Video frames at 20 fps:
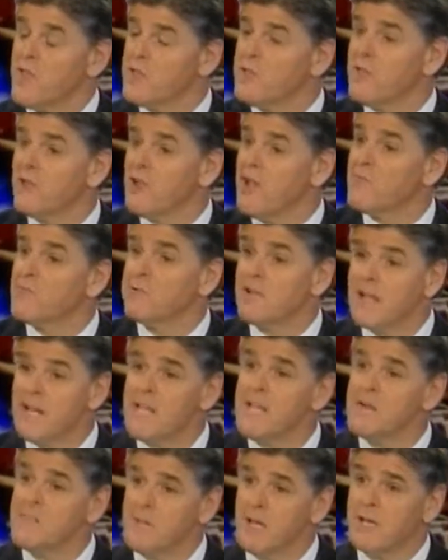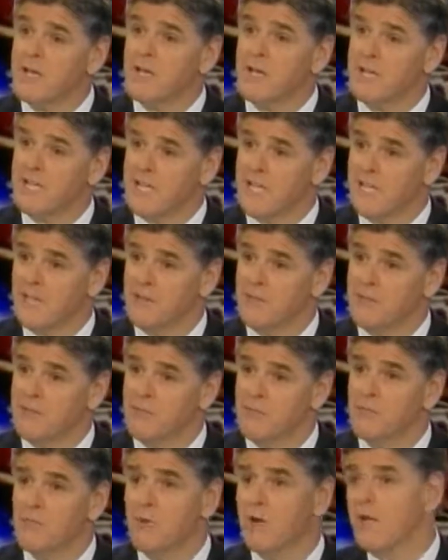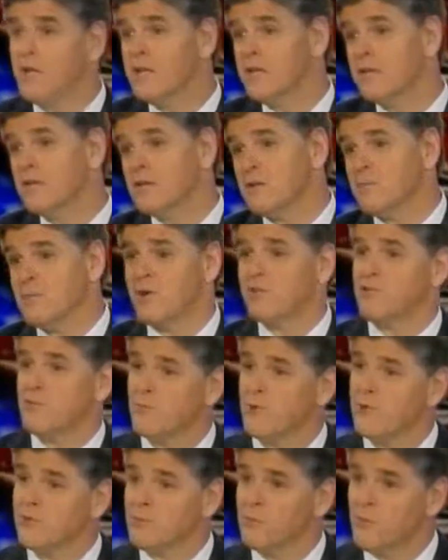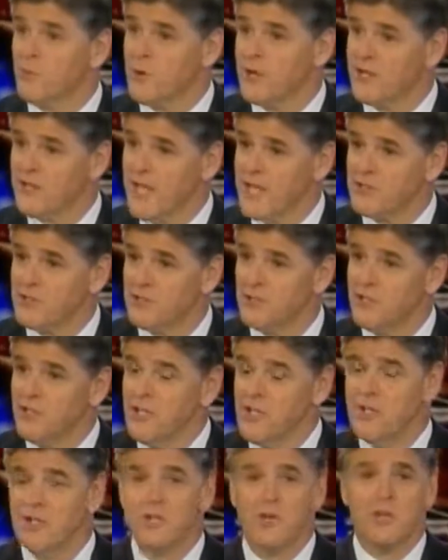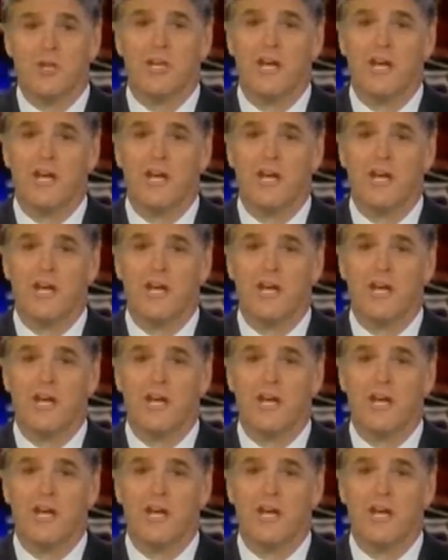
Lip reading: Then they'll have plenty of money to give when the president runs for re-election. So you